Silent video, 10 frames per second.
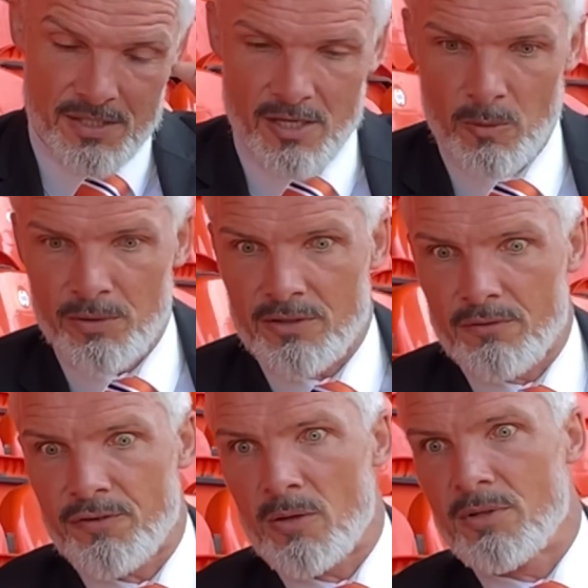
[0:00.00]
in helping
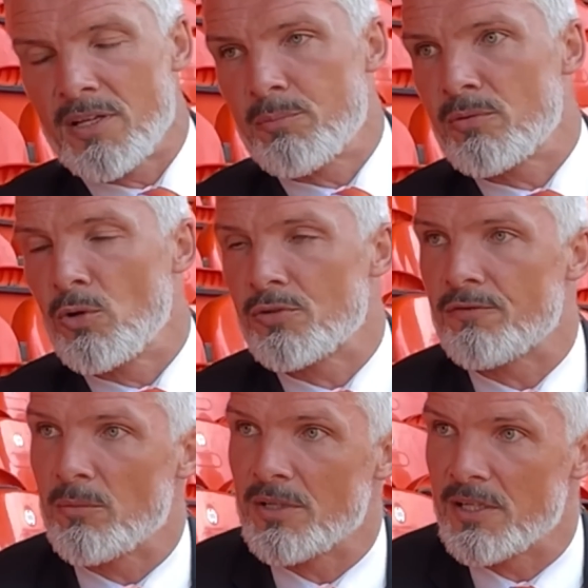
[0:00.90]
Dunfermline get promoted
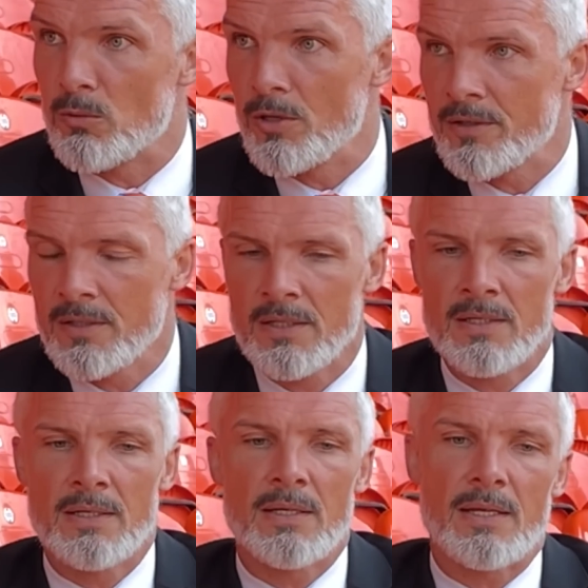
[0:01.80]
from League One.
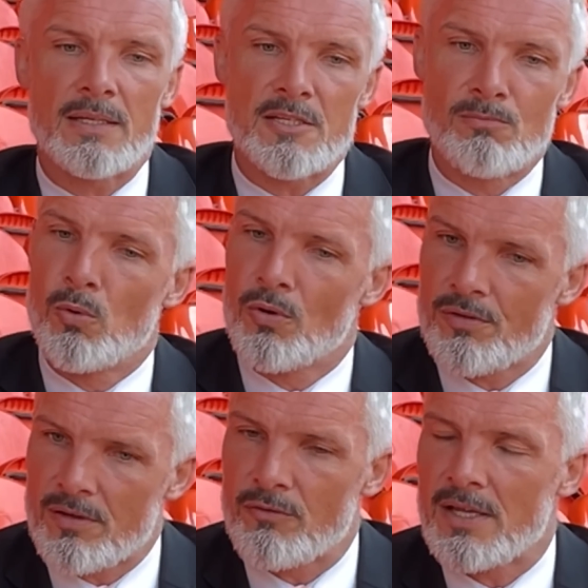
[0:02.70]
He's more
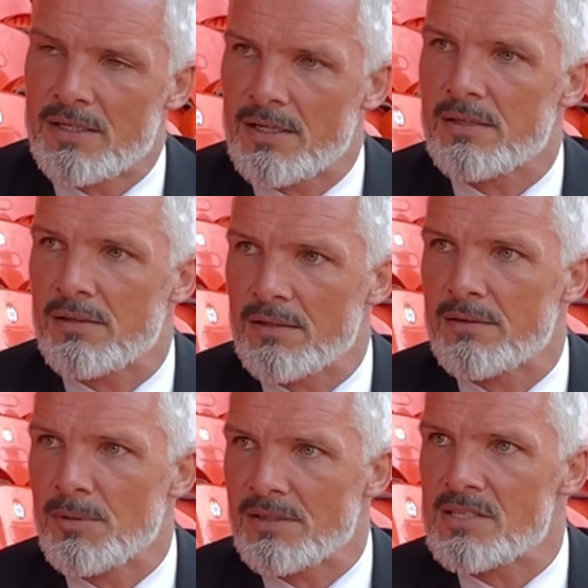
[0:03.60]
than ready, I think,
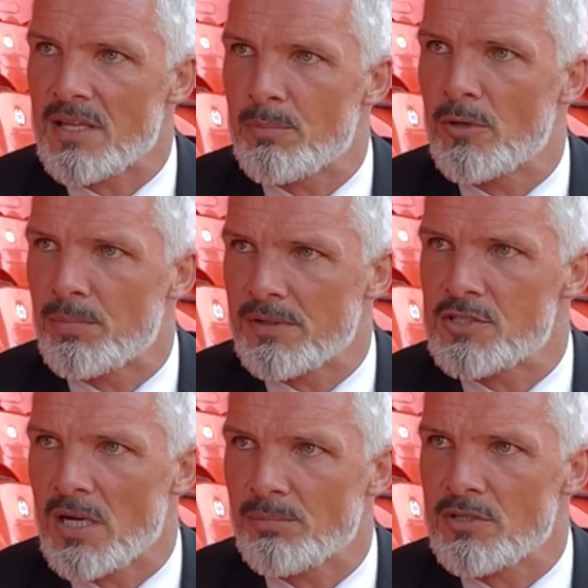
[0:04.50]
to make the step up into
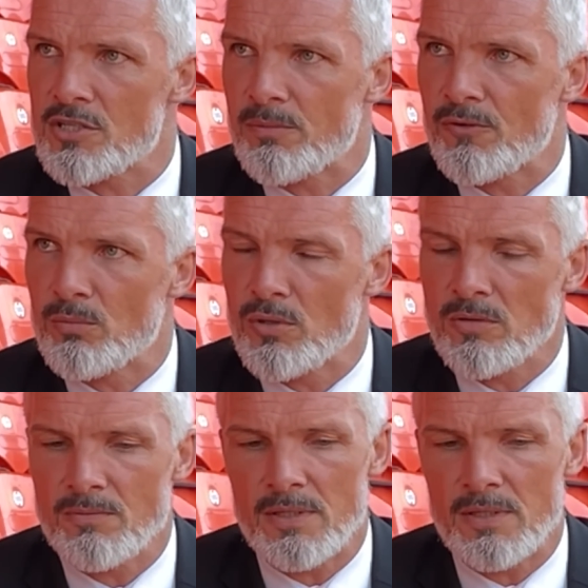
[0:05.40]
Championship football.